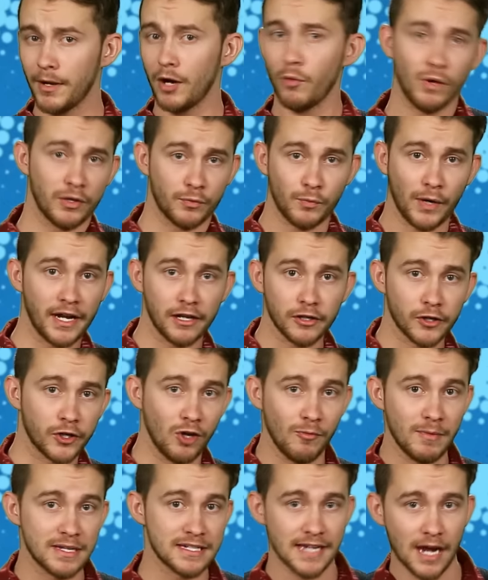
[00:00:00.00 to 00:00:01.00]
But with regular
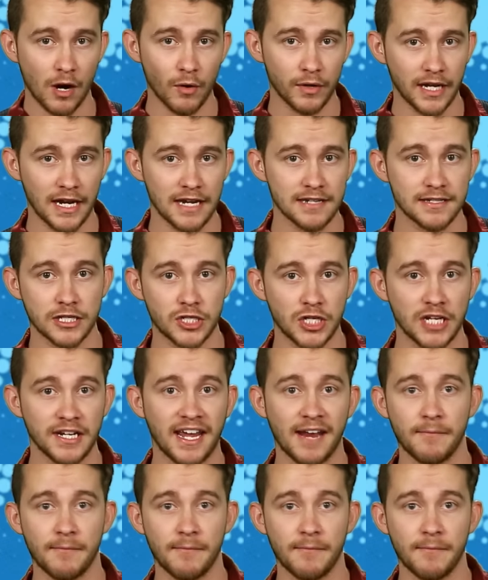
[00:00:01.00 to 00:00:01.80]
humans nowadays, the gene